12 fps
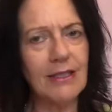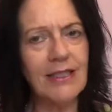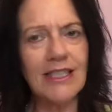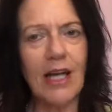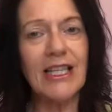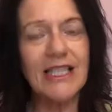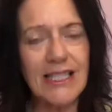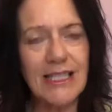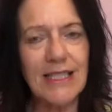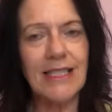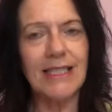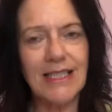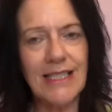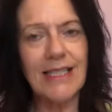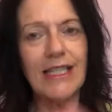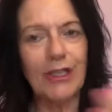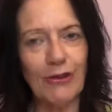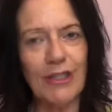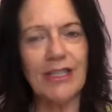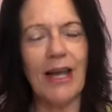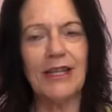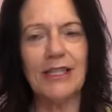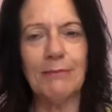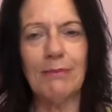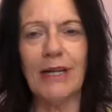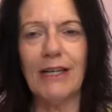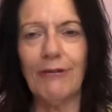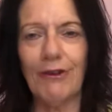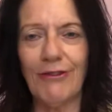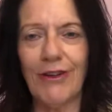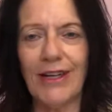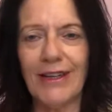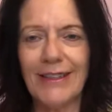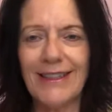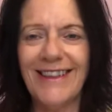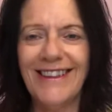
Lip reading: So secret's going to be revealed.